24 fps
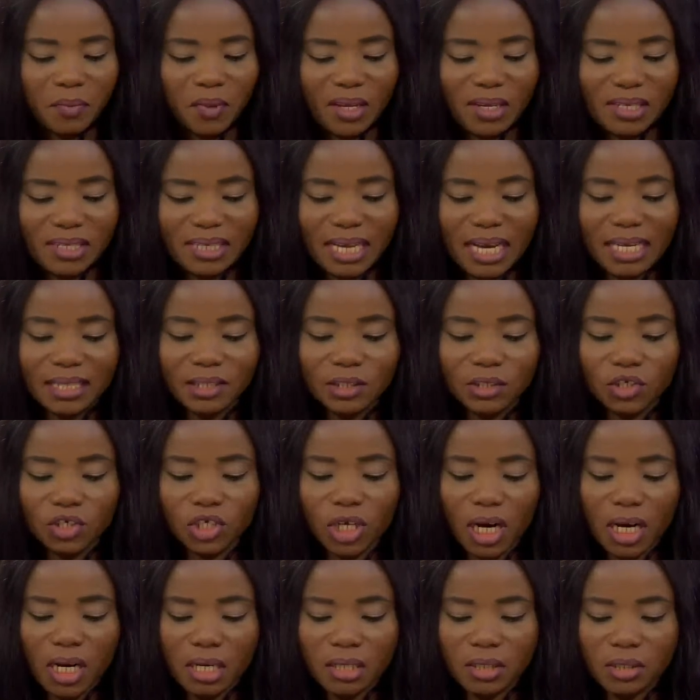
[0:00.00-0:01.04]
stands the
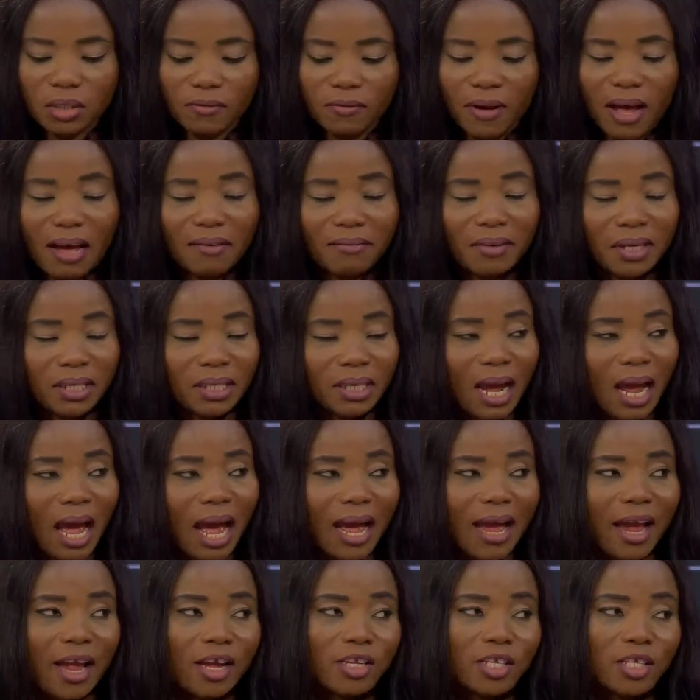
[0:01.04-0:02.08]
chance of having the
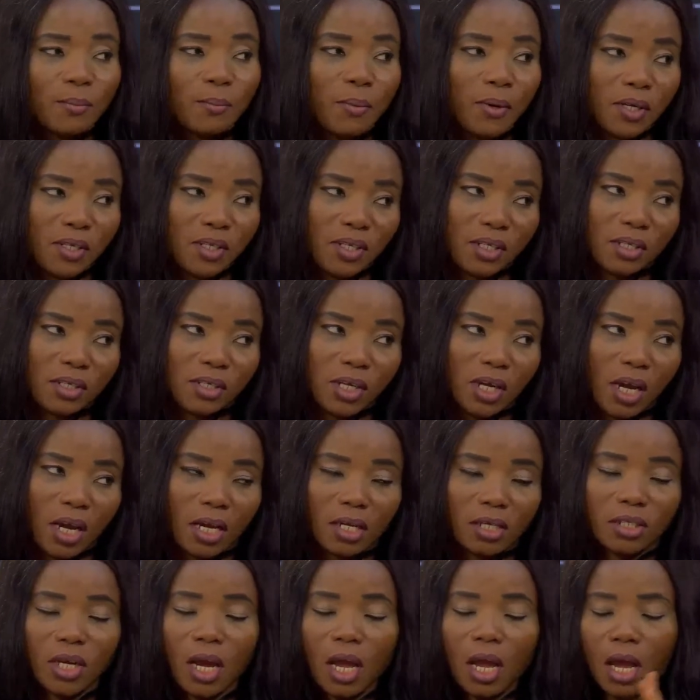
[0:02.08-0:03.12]
highest
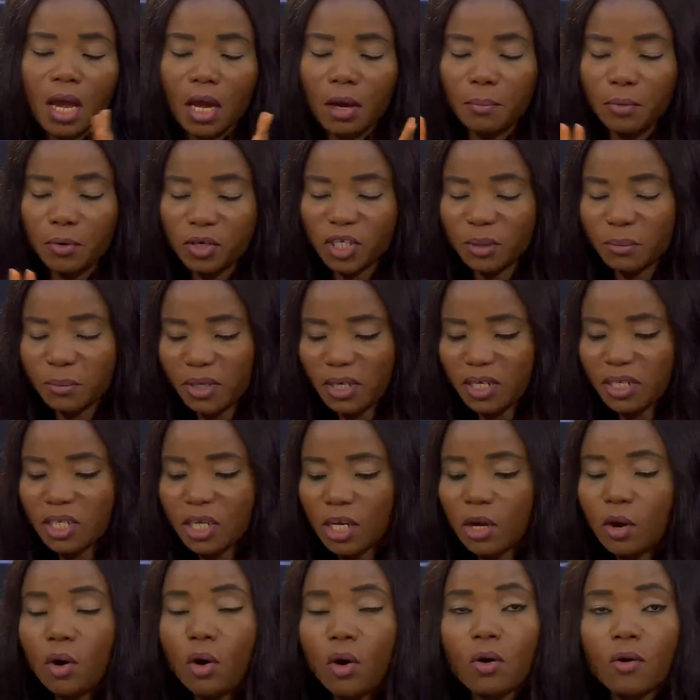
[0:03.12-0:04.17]
percentage,
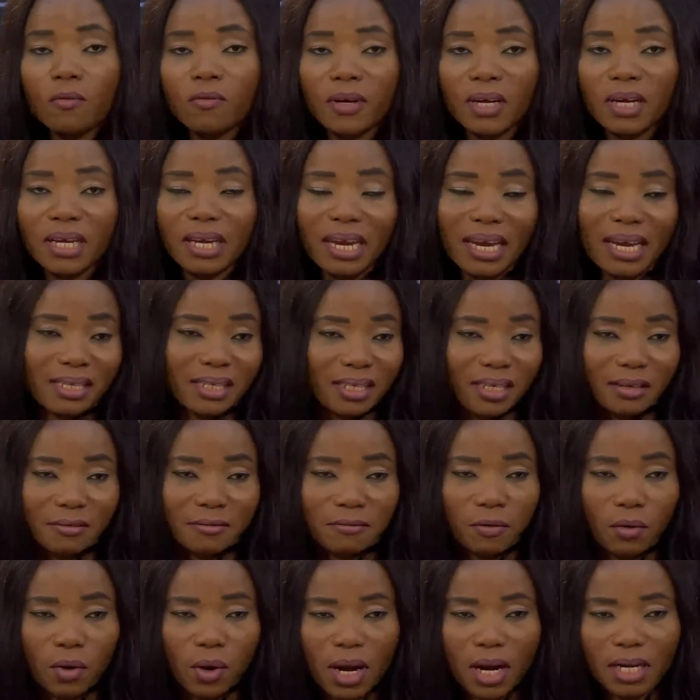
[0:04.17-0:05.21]
possibility of getting
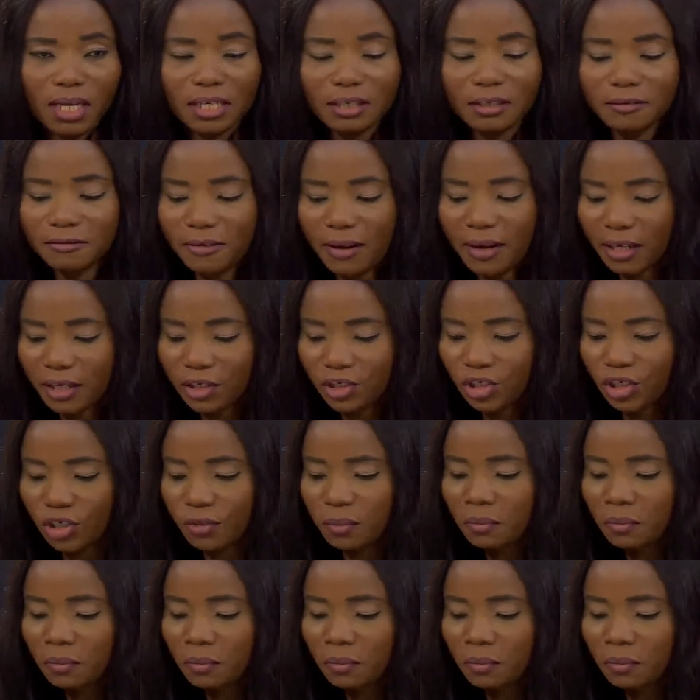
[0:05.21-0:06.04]
fungal infection.